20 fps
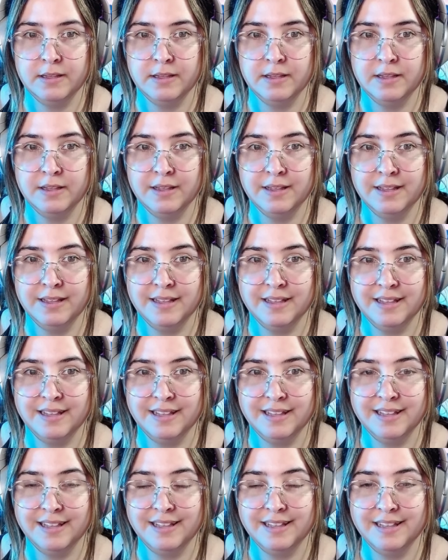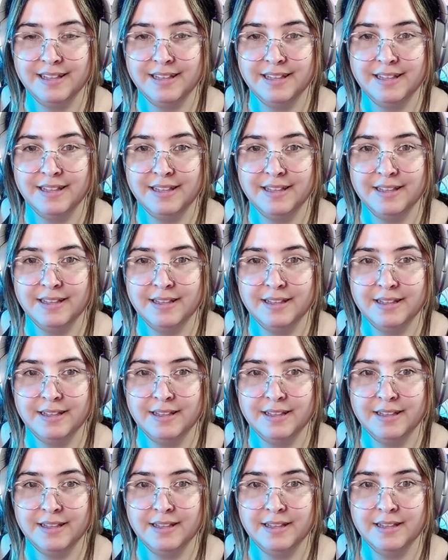The way is
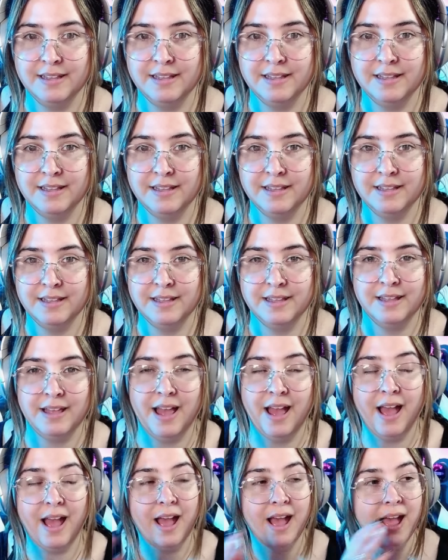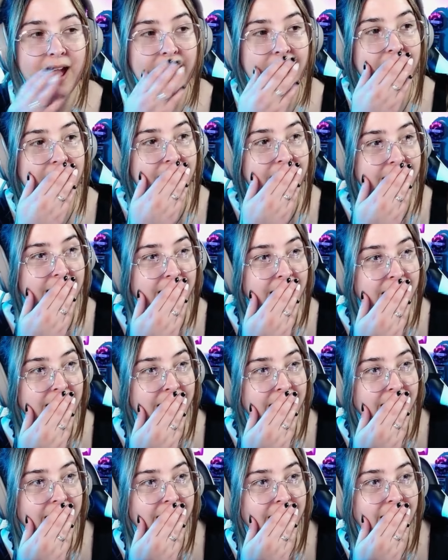long and the gloom
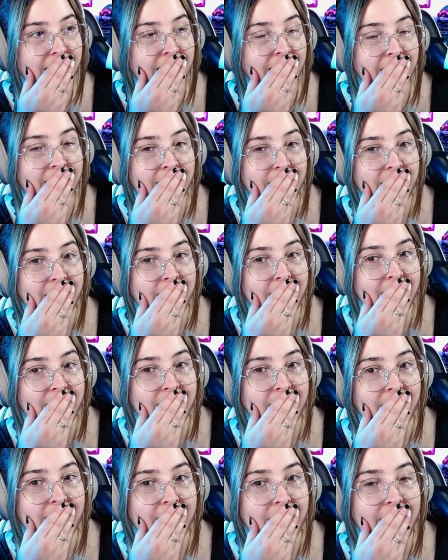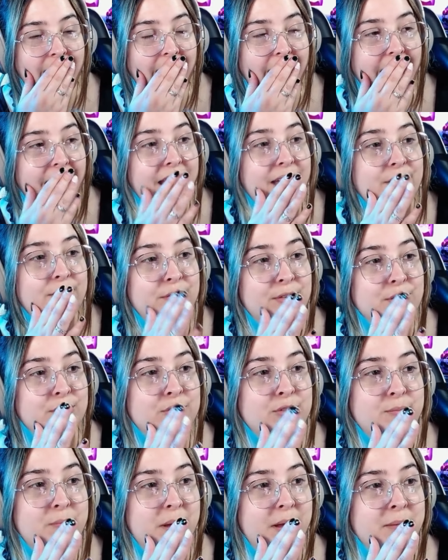is deep. And I have
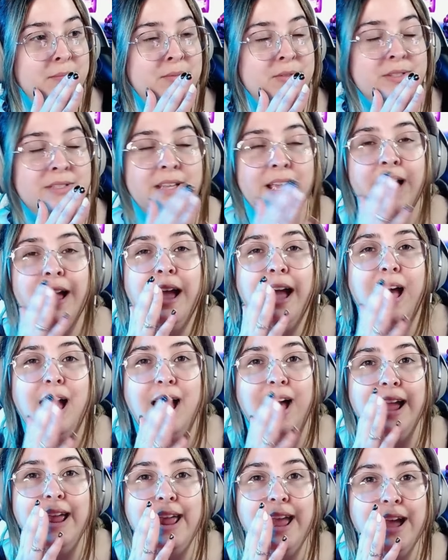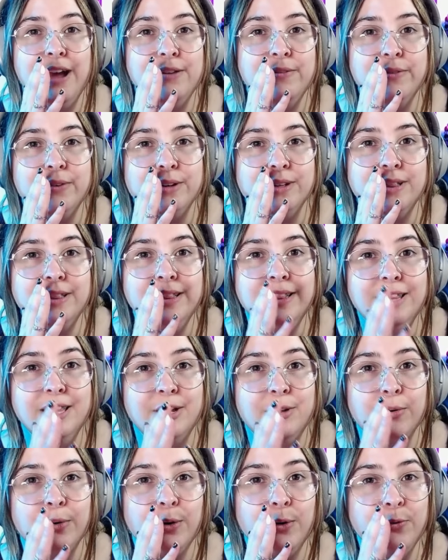goosebumps. I have
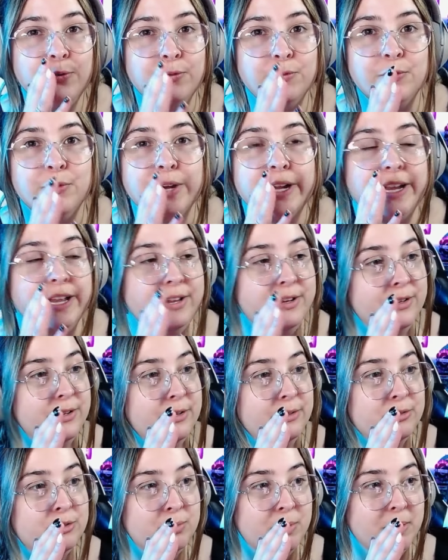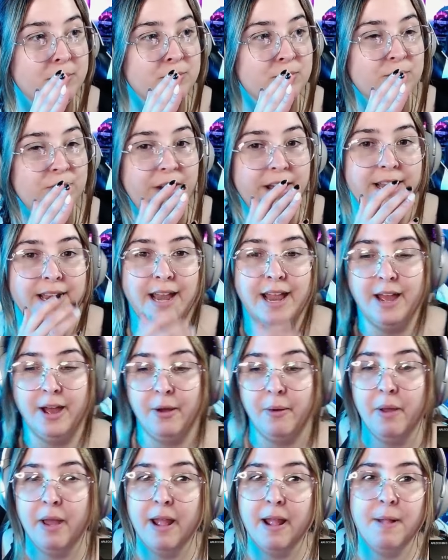literal freaking goosebumps right
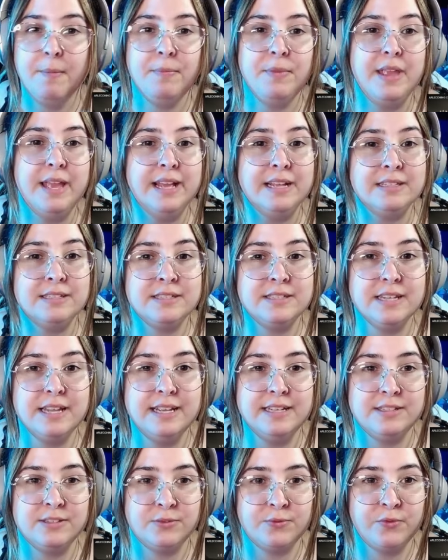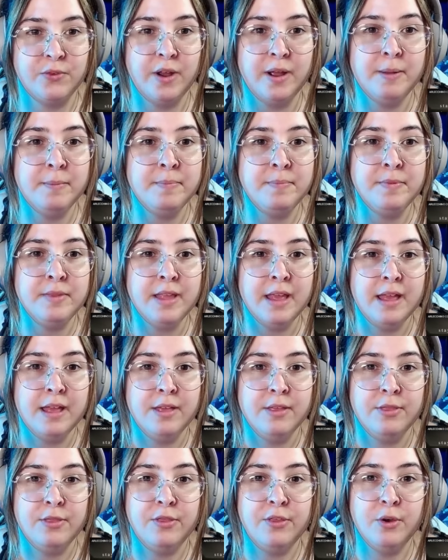now. It's it's from
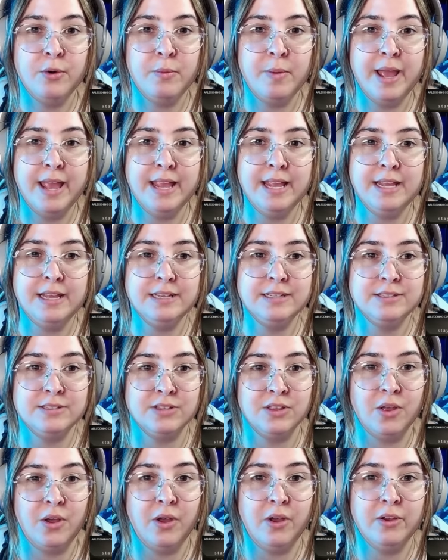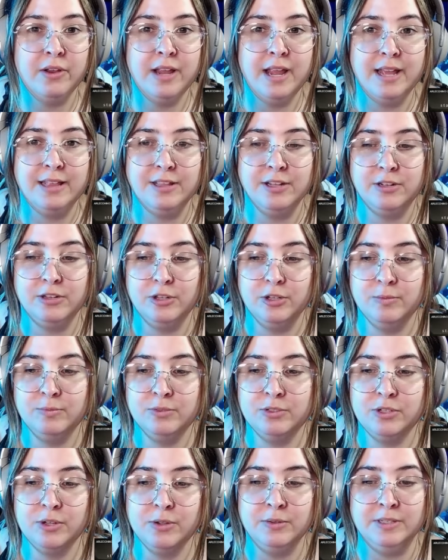The Way Is Long and the Gloom
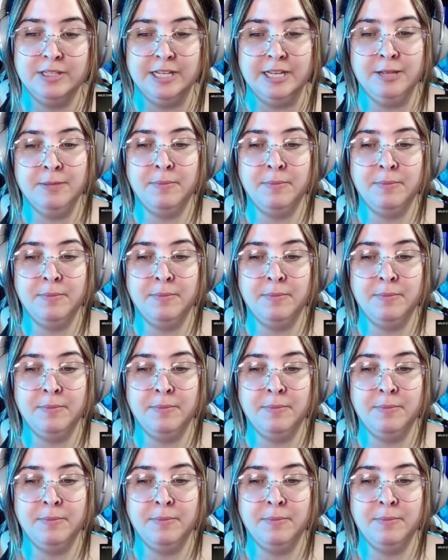So Deep